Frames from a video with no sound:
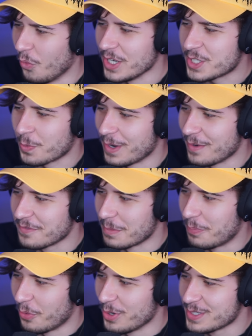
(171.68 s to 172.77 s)
Which one of
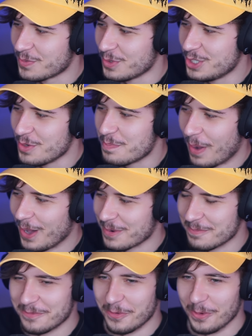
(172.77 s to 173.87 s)
the boys would you
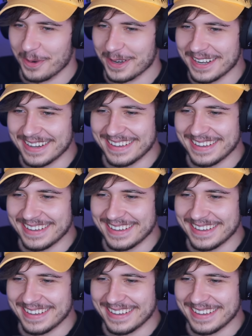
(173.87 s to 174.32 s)
bottom for?